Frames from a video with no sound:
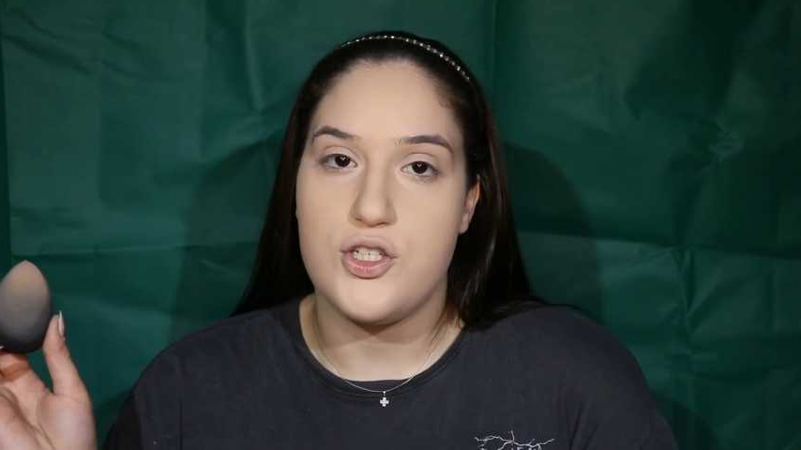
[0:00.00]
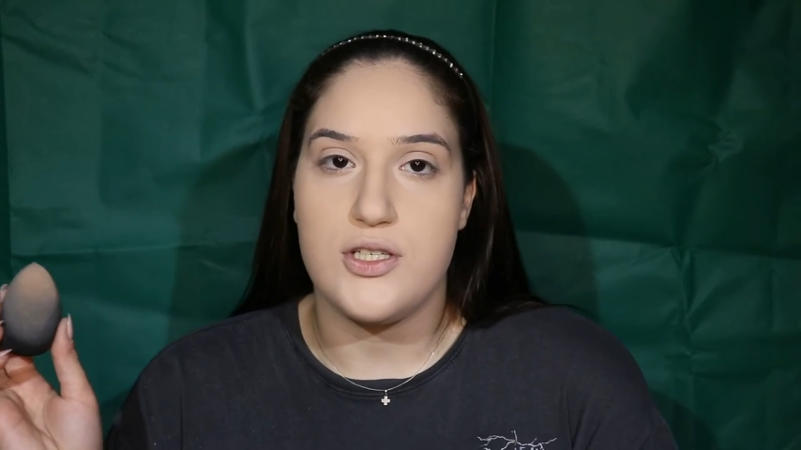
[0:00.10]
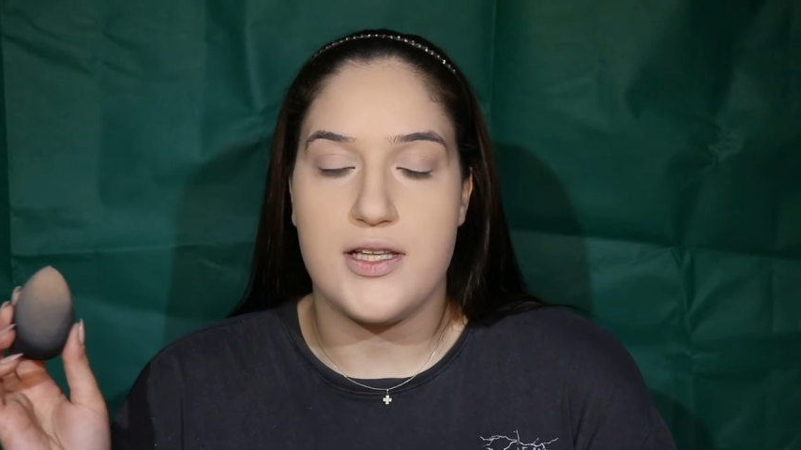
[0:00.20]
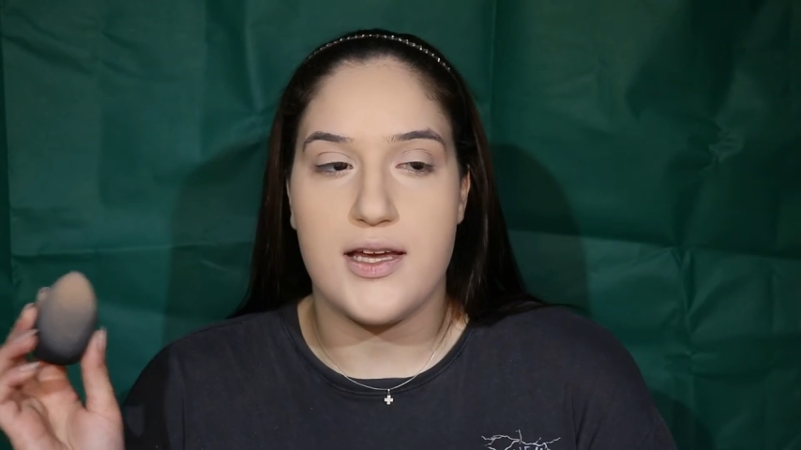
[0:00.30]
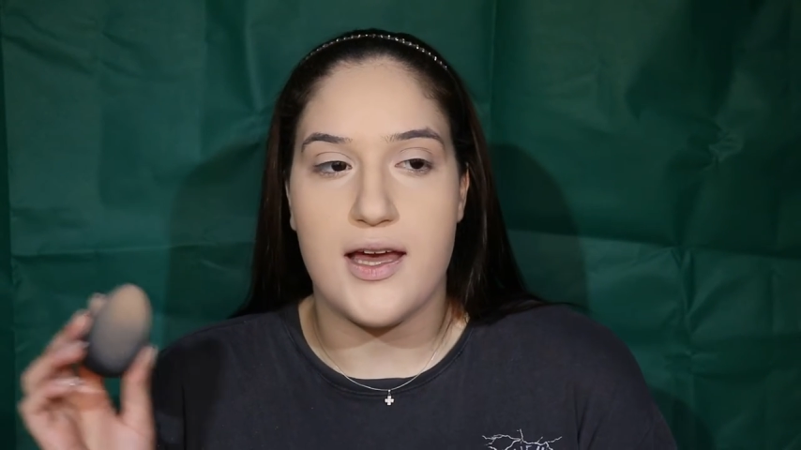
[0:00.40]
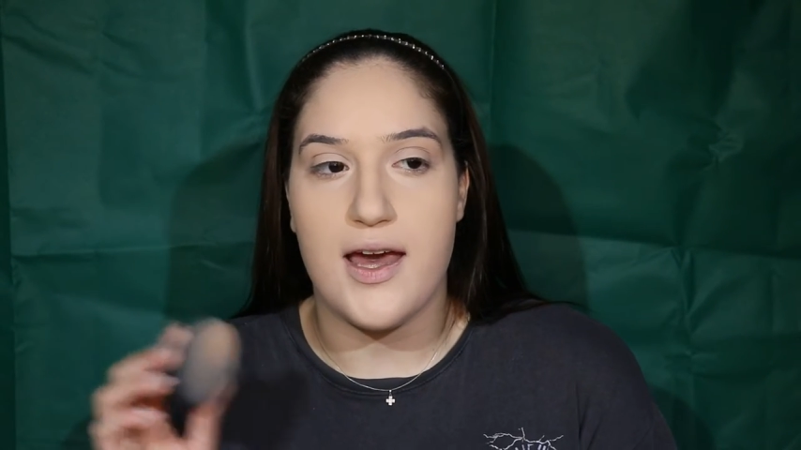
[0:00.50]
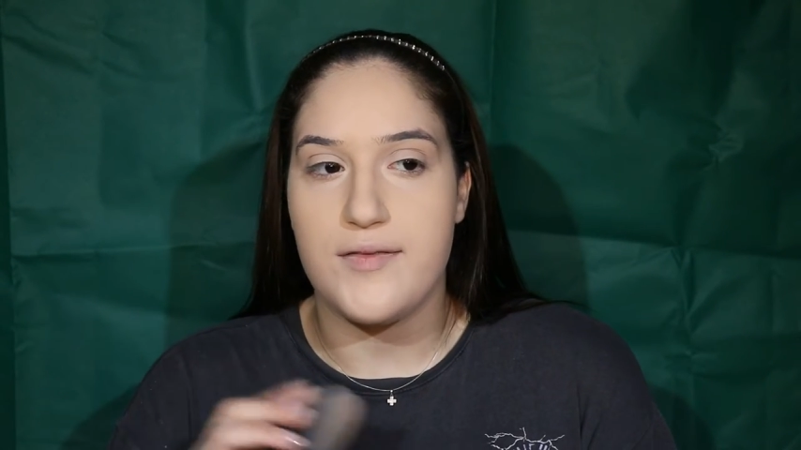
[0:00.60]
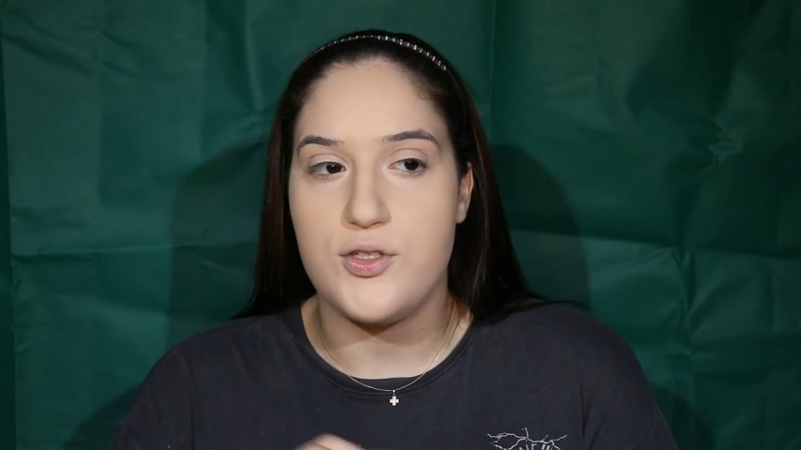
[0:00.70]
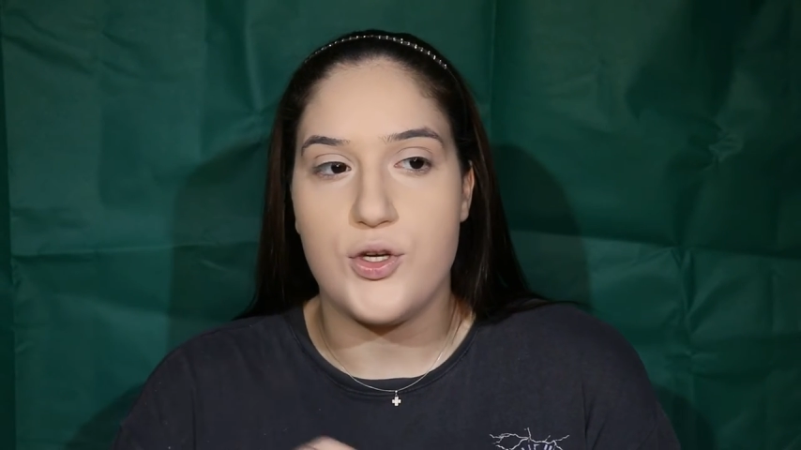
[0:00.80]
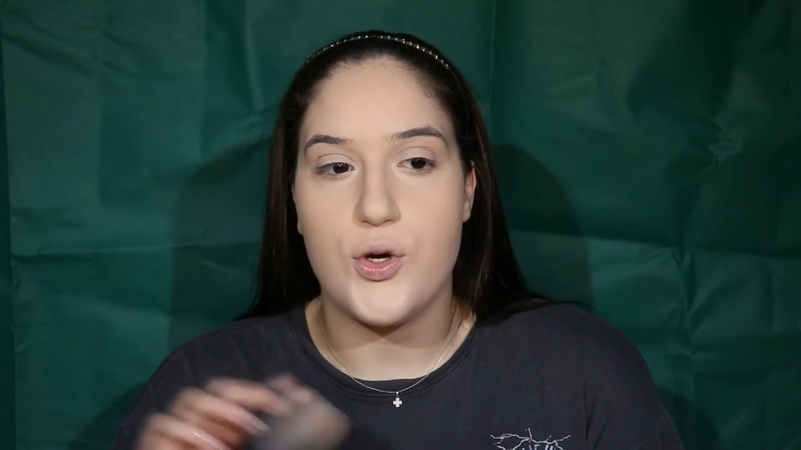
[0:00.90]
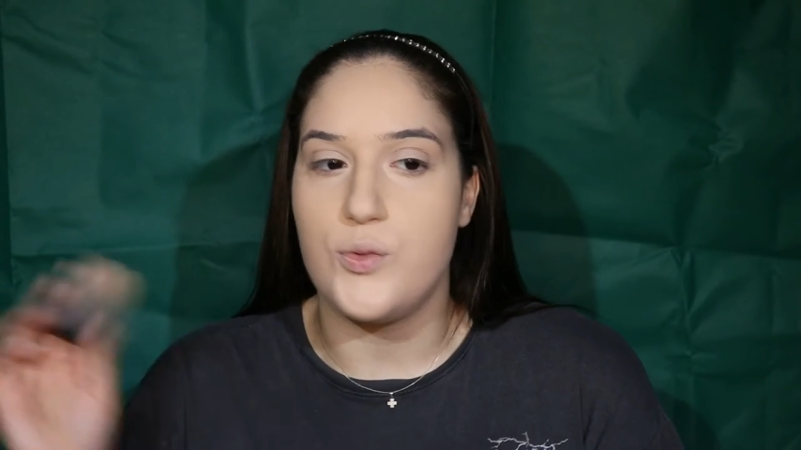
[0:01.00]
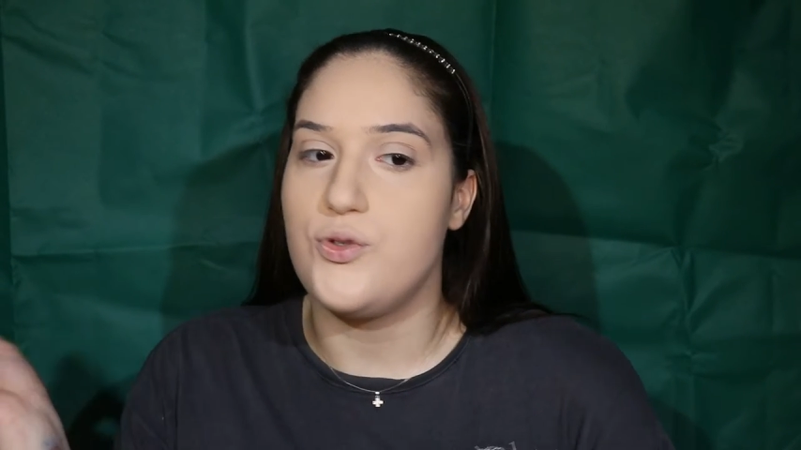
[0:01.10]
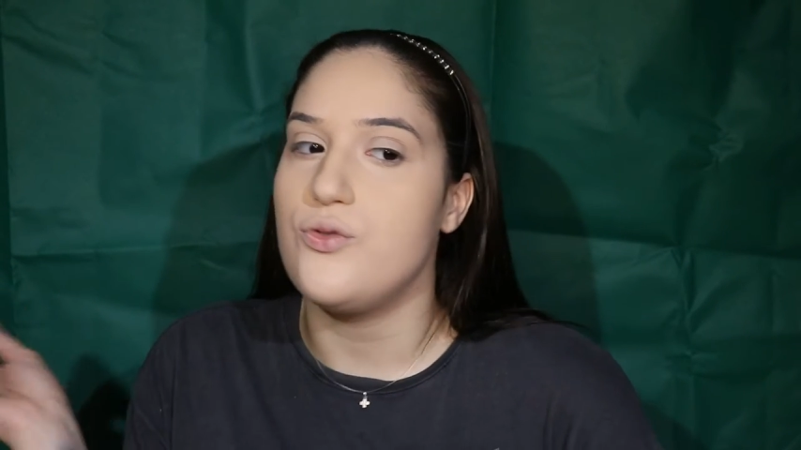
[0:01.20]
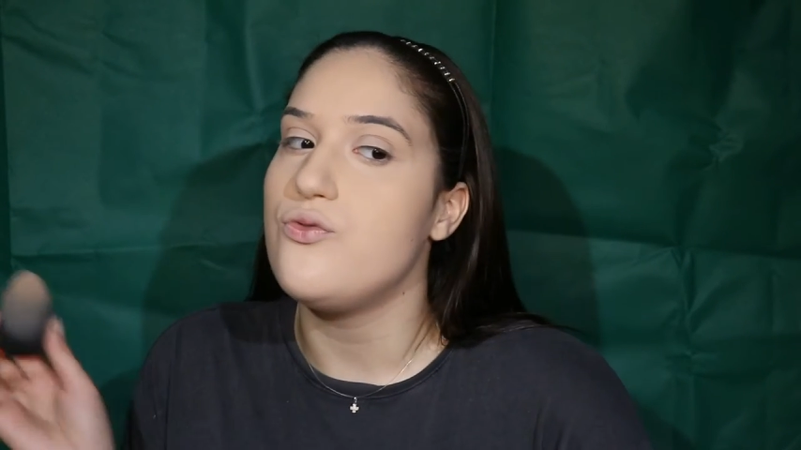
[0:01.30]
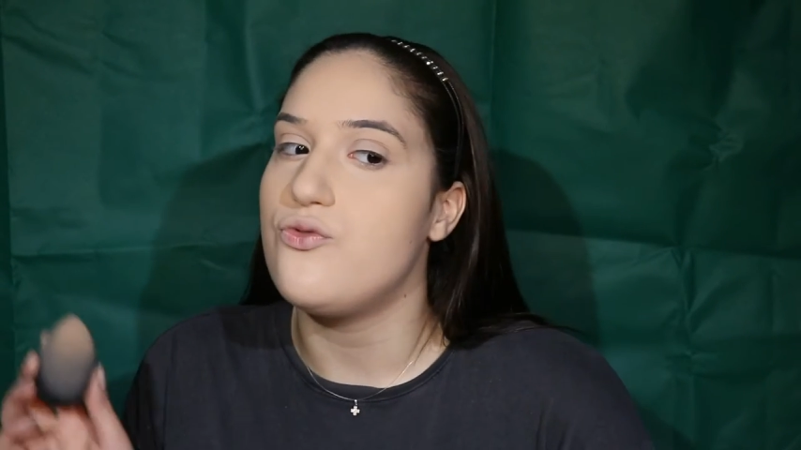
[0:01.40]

She's like, I have to go to